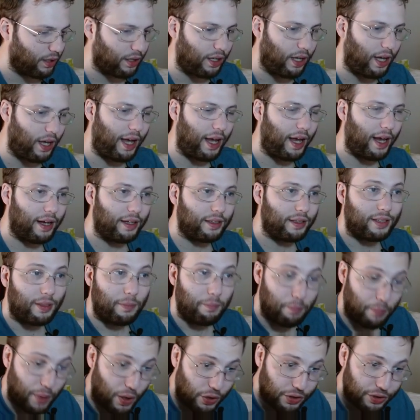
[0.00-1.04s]
And the
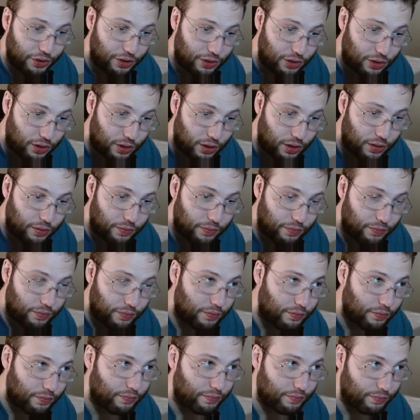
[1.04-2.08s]
most
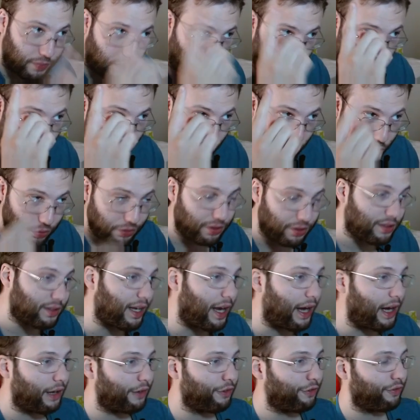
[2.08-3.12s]
cool
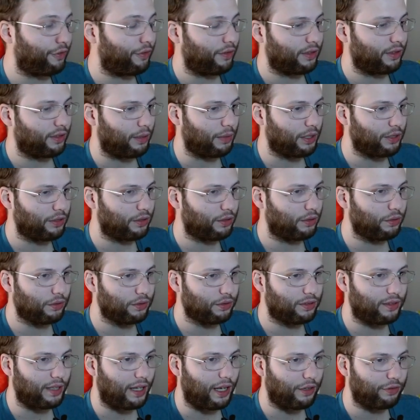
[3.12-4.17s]
stuff, the
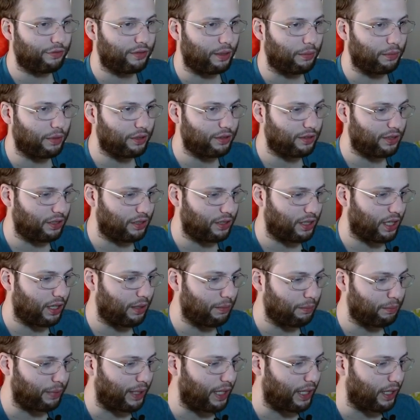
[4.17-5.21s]
most intriguing
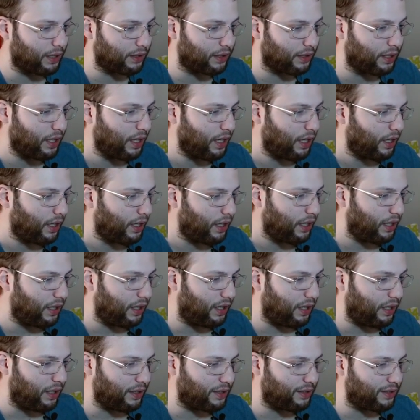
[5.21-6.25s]
part
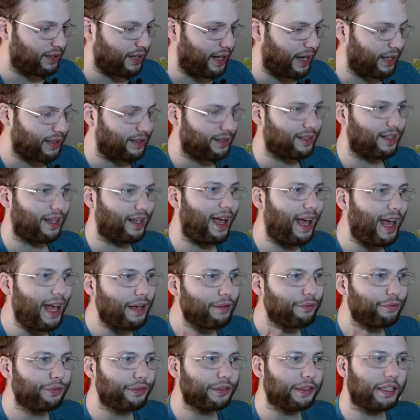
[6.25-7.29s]
is that
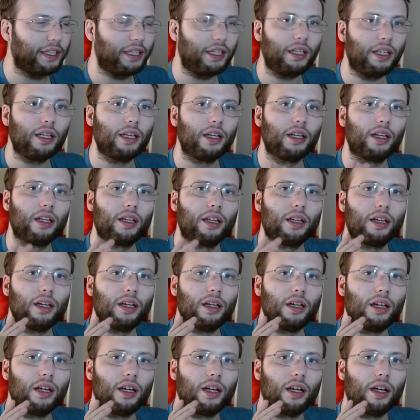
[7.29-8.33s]
every
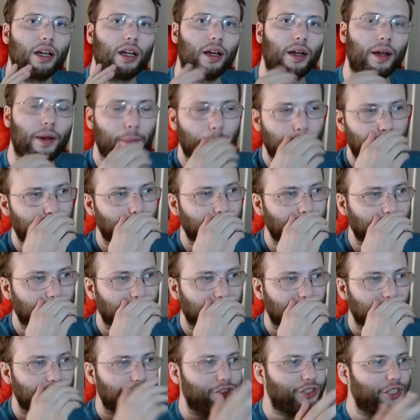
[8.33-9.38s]

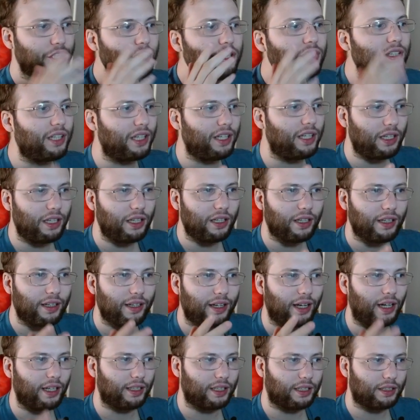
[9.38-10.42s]
3D
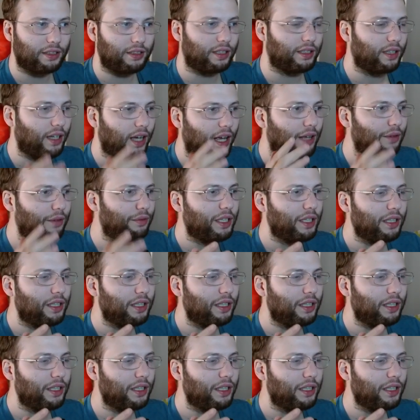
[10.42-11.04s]
character, every